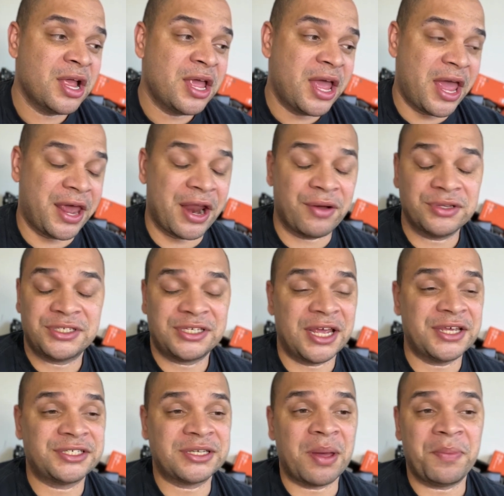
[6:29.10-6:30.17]
and I would say
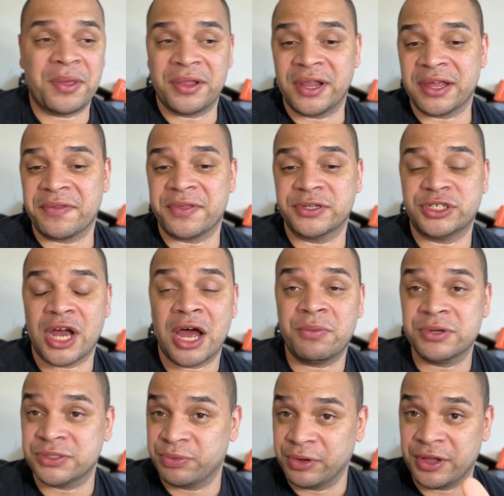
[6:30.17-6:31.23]
something like, if the child
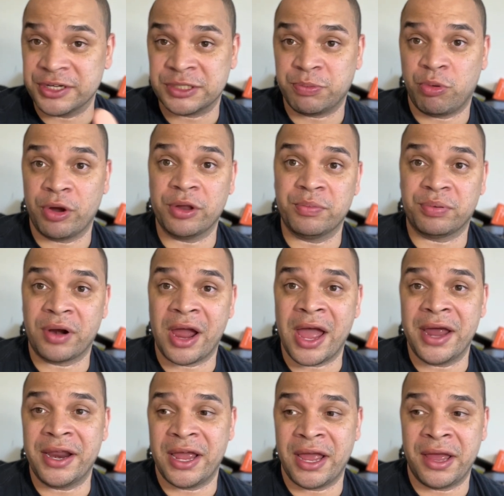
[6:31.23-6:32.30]
was really a spoiled
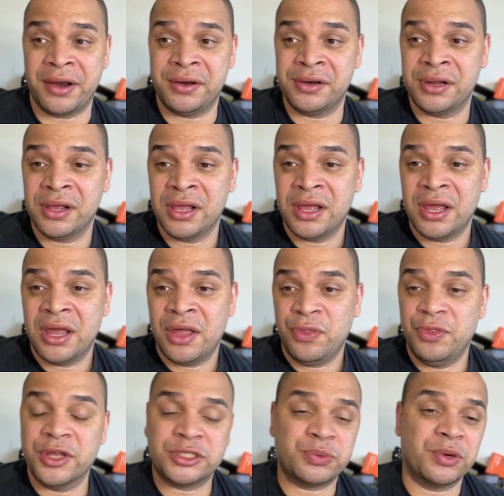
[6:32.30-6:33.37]
brat and
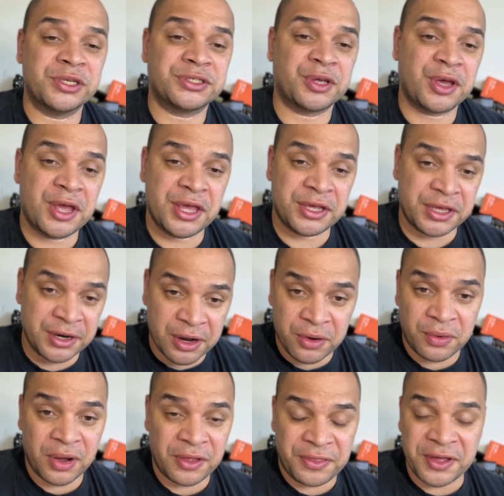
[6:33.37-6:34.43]
this was like, you know,
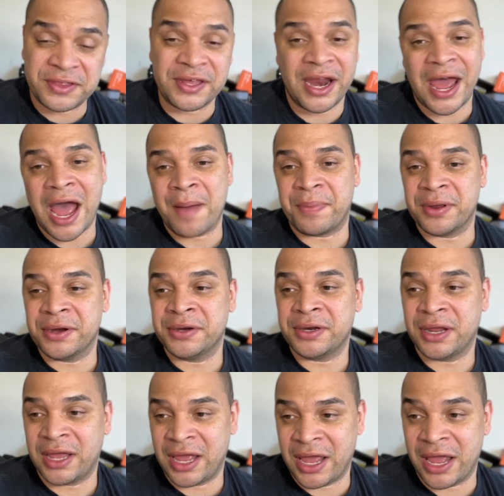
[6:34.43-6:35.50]
a thing that happened,
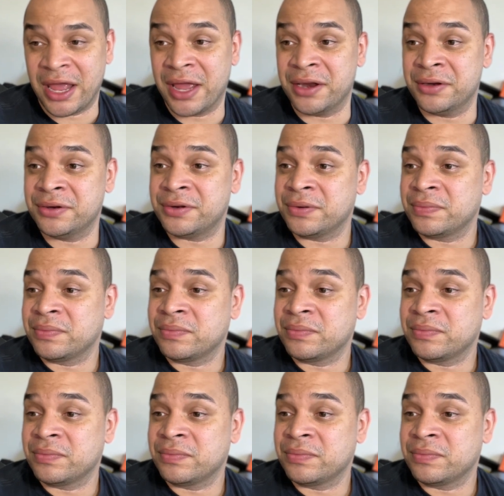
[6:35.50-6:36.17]
and